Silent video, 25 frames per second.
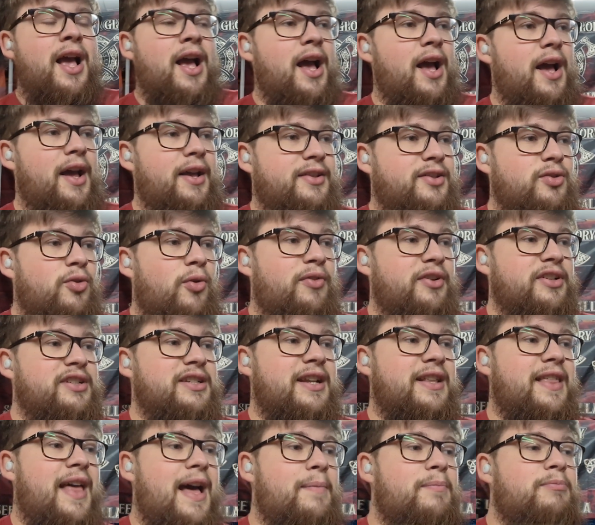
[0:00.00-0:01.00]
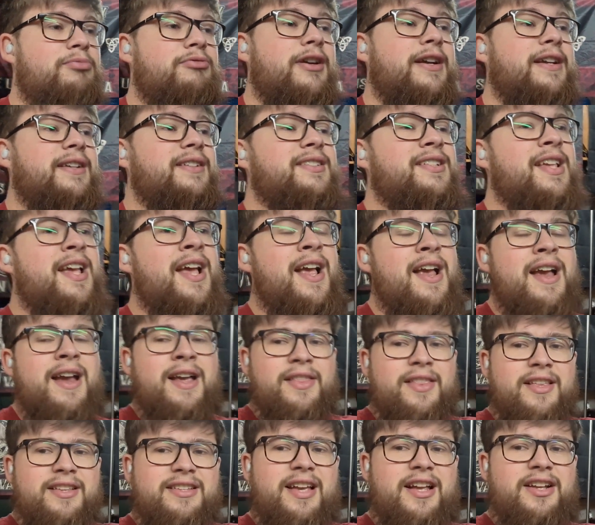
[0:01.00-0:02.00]
So obviously that brings
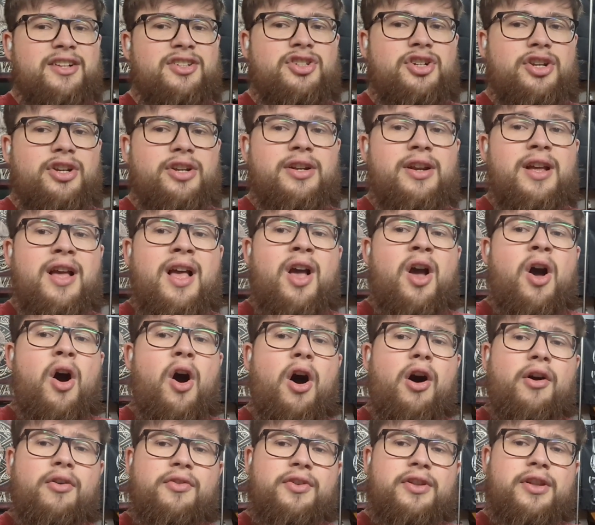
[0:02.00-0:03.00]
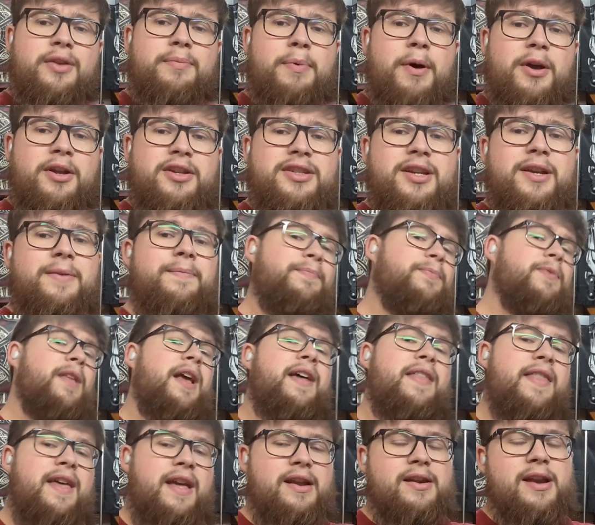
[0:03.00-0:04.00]
the tension off at the bottom,
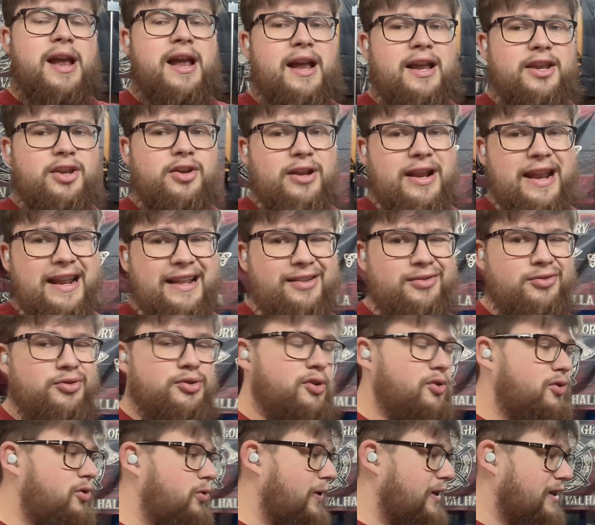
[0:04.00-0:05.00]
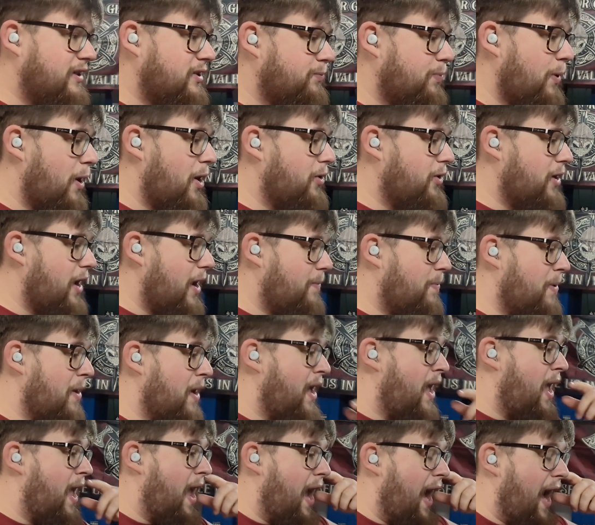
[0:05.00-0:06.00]
and then it allows you to explode up
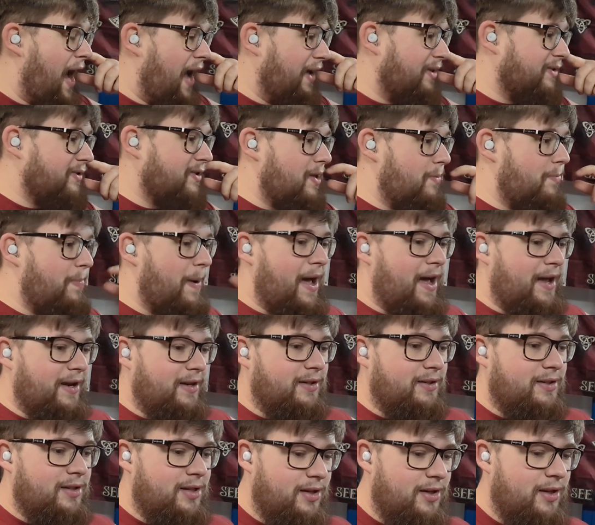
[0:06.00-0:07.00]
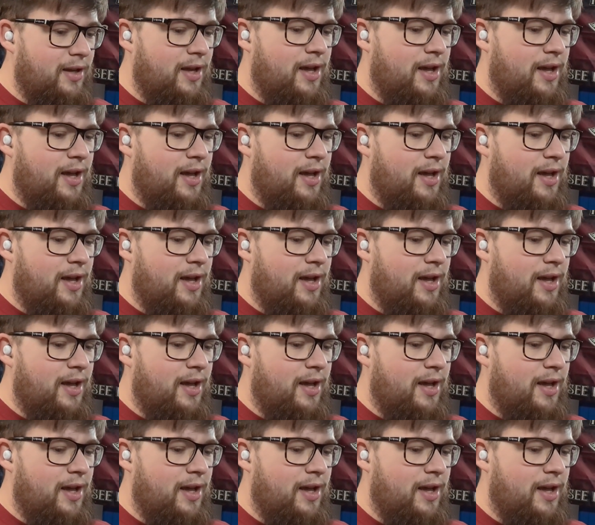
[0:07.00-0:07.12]
as the band